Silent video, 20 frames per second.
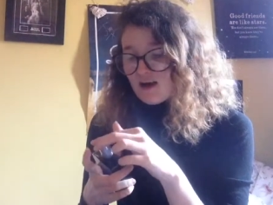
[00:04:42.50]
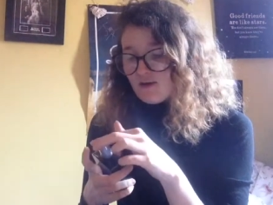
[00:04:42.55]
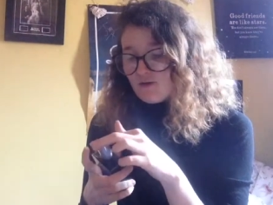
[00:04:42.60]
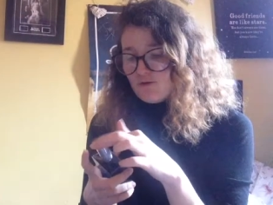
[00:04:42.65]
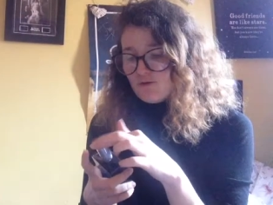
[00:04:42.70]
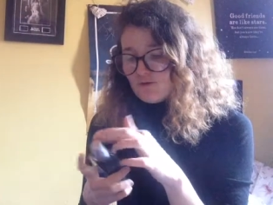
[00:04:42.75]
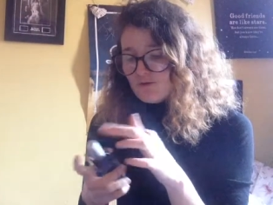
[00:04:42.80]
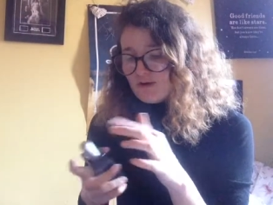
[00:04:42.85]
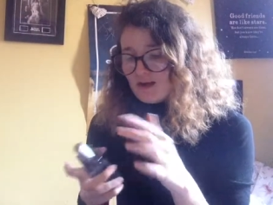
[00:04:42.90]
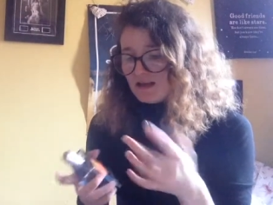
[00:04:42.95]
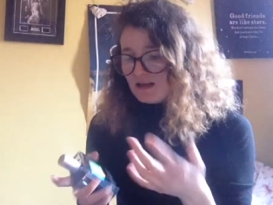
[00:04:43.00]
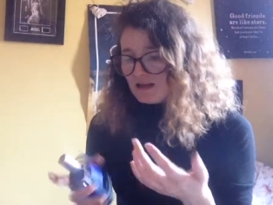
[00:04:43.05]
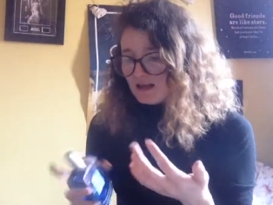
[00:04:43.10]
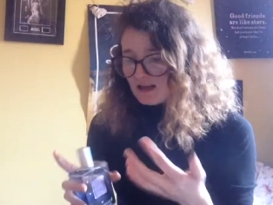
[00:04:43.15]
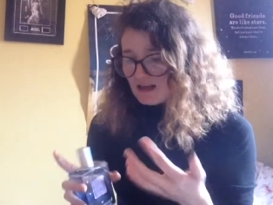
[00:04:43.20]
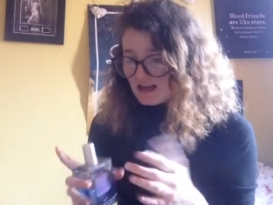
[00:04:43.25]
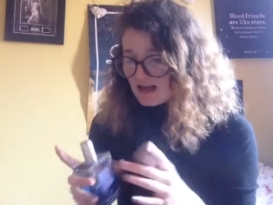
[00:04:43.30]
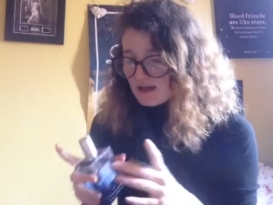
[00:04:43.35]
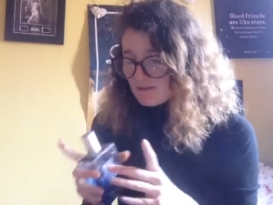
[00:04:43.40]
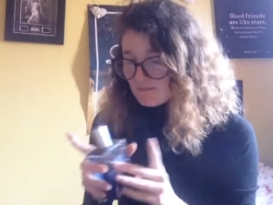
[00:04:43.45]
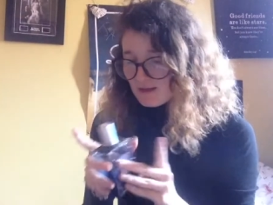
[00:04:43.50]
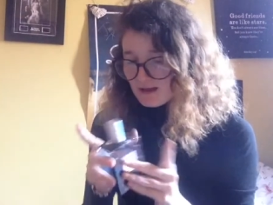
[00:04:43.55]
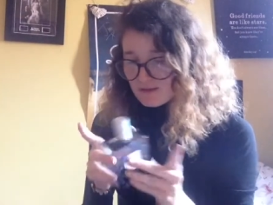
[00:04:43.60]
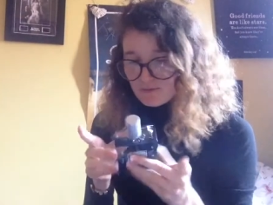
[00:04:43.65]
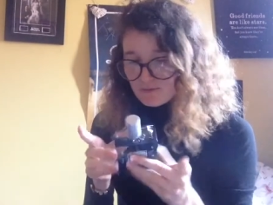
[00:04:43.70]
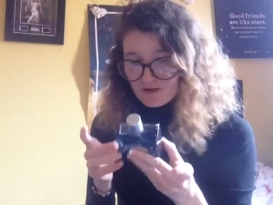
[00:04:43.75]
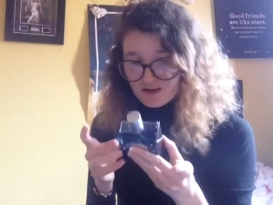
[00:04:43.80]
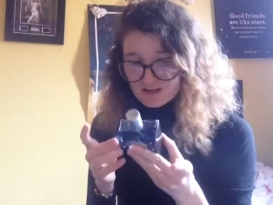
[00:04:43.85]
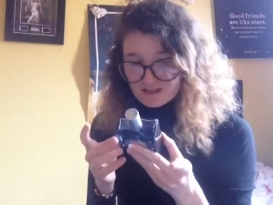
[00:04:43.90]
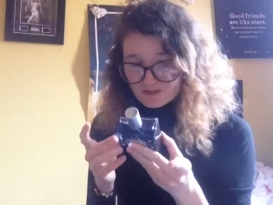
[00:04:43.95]
Oh, I can't
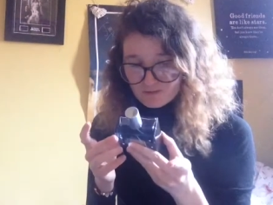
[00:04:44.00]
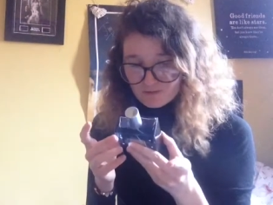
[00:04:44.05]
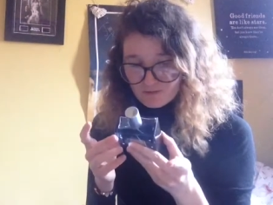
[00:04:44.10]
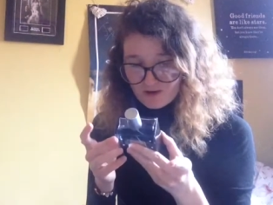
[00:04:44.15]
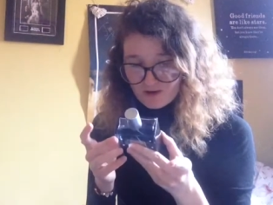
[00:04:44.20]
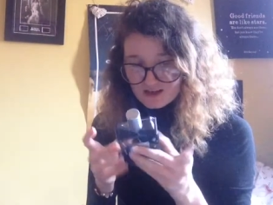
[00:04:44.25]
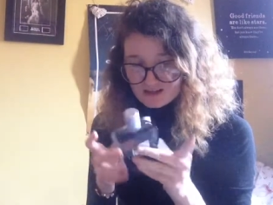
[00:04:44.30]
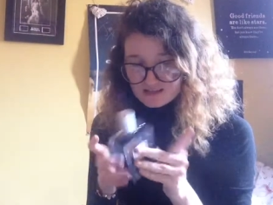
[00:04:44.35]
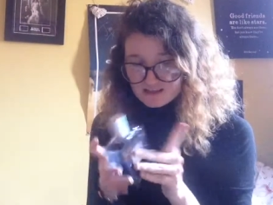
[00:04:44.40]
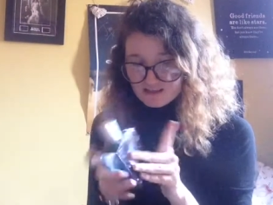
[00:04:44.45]
pinpoint it. What is